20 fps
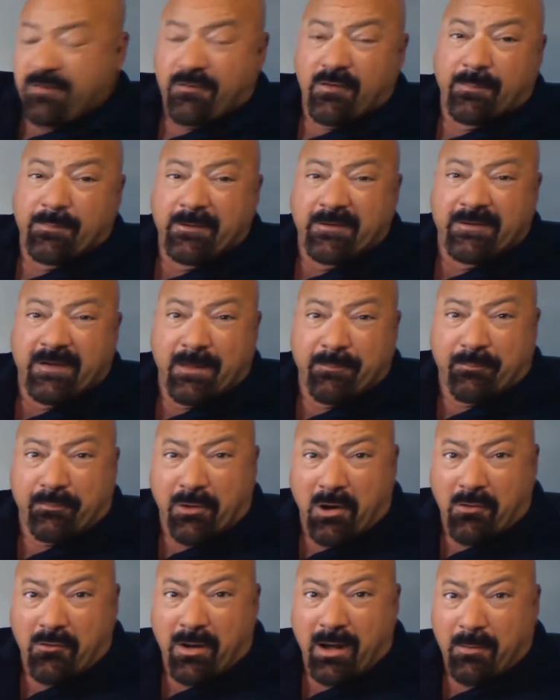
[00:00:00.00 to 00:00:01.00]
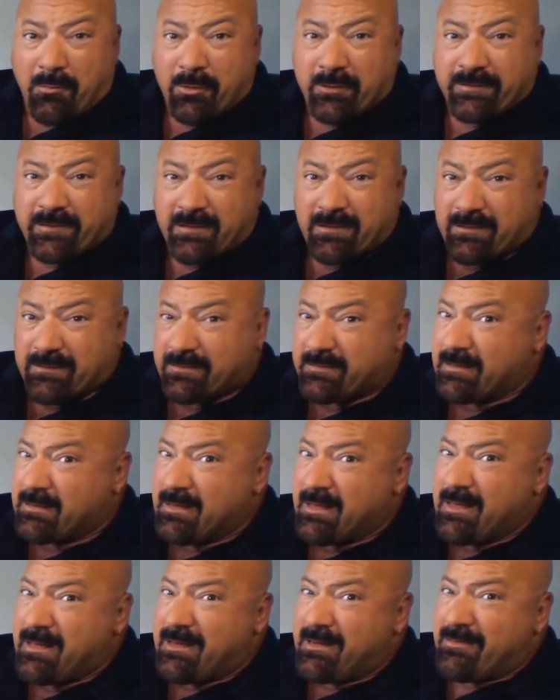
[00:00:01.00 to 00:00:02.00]
strip and ship program, which is
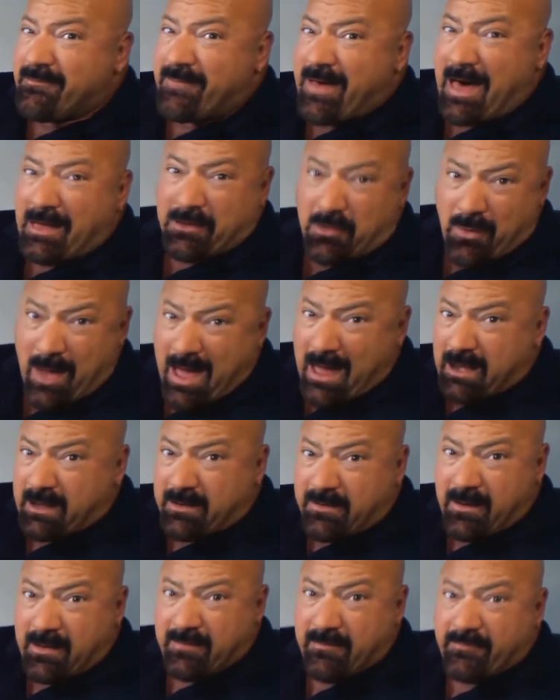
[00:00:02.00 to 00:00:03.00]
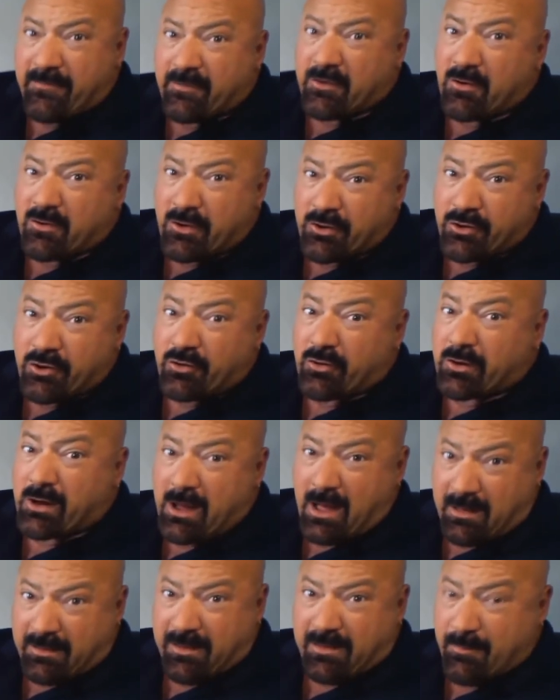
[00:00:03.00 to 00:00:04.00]
value added for your
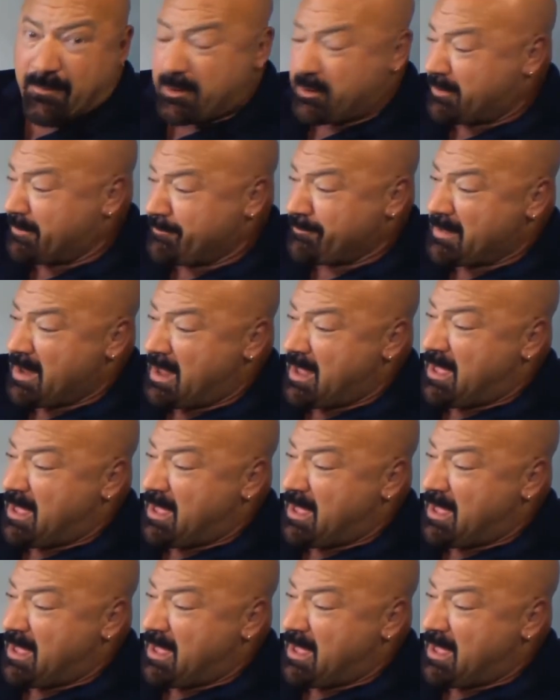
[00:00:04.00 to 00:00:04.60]
customer.